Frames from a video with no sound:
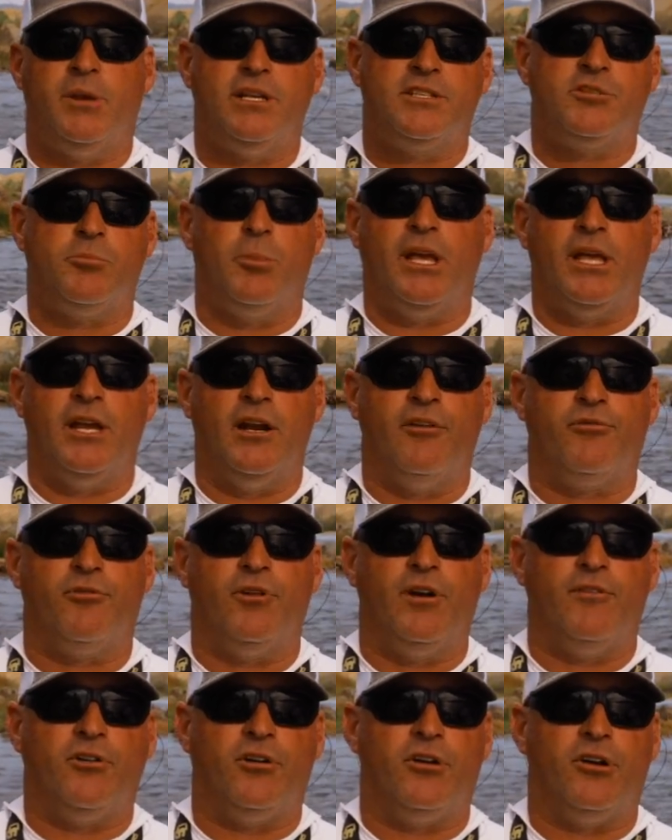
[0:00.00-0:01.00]
but it's a big enough
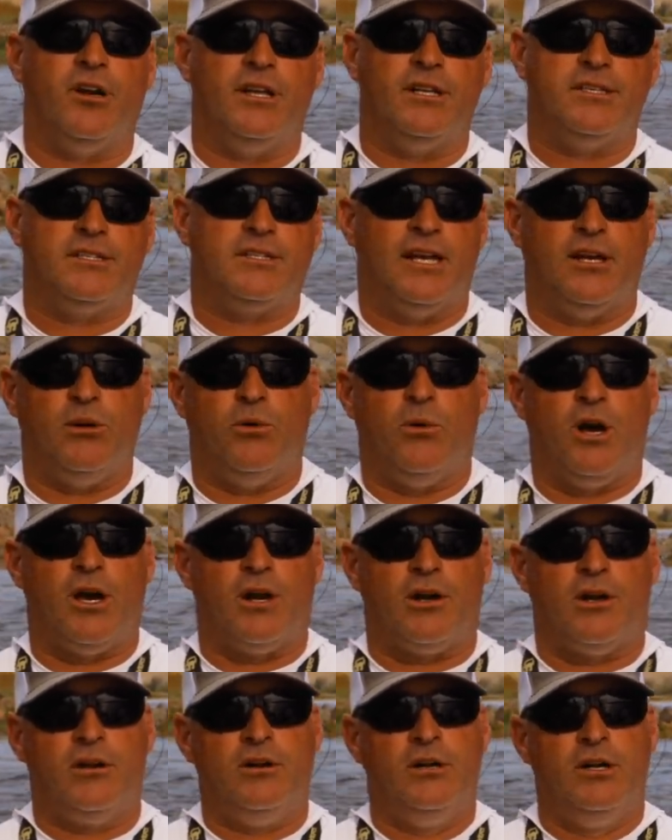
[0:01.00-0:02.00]
river and a
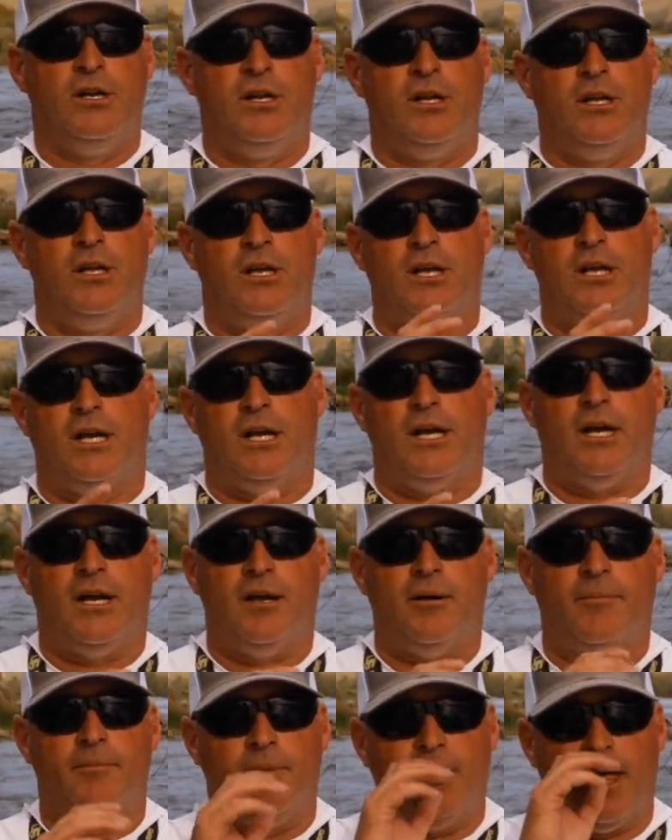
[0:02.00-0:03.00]
tailwater
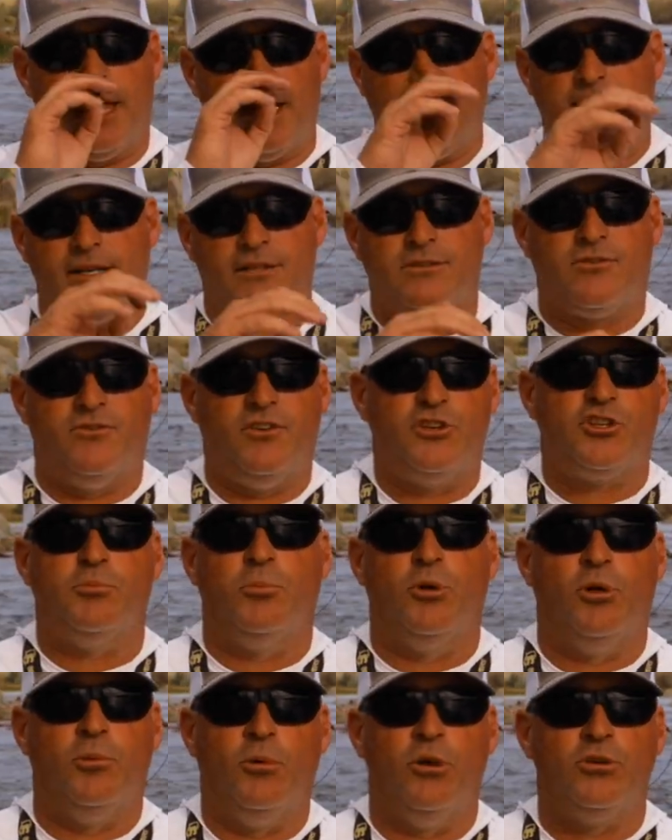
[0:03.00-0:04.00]
um, that it's
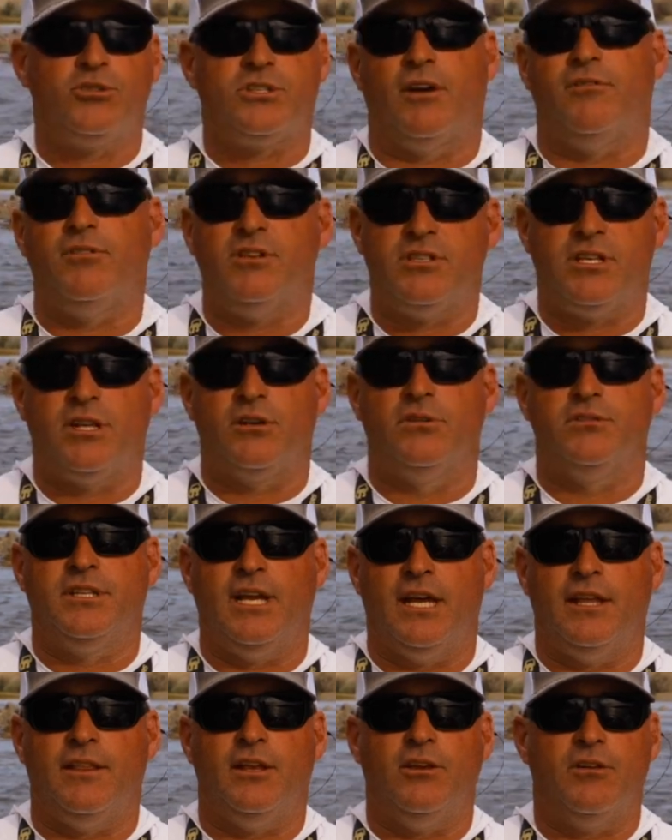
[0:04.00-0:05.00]
fishable most every single
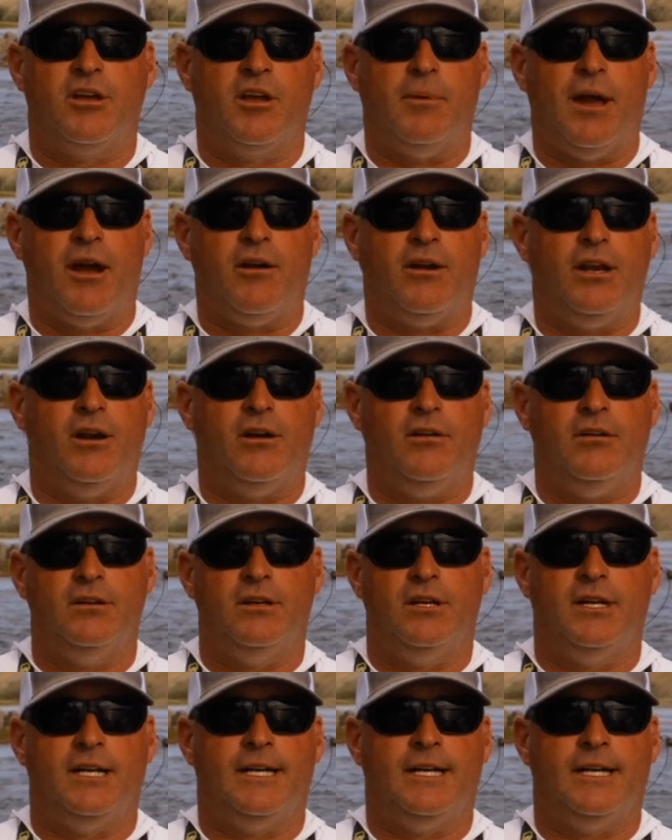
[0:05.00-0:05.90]
day that you come out here.